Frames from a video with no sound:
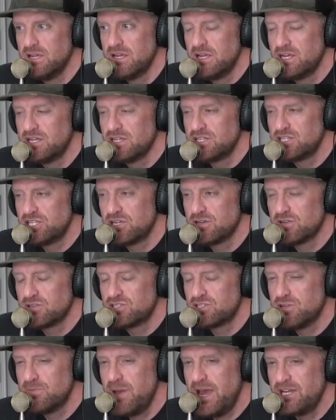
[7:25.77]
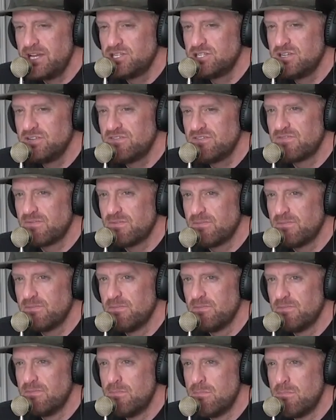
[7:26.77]
And she goes, you imagine if
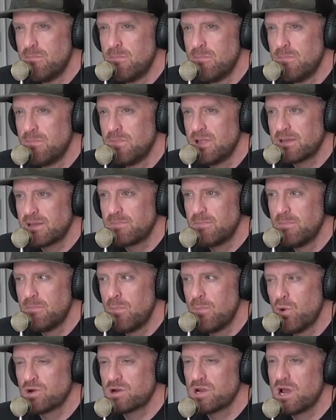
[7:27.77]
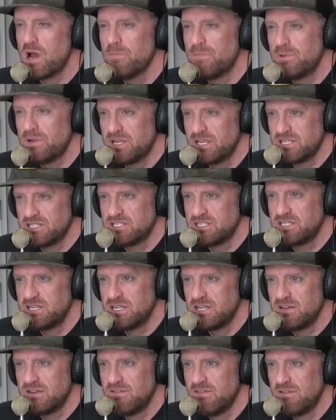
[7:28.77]
like more companies
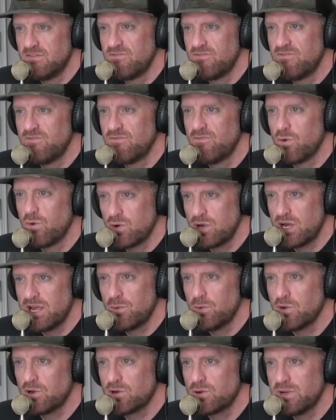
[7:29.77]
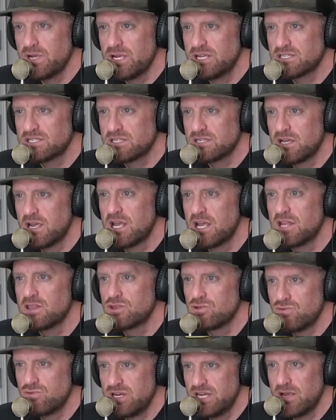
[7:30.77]
did 4-day work weeks and
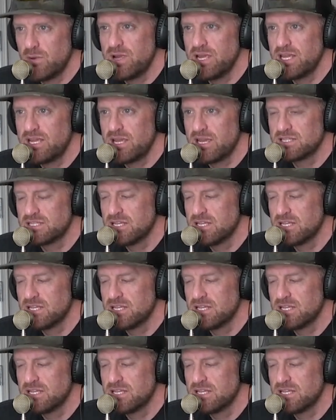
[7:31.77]
3-day weekends.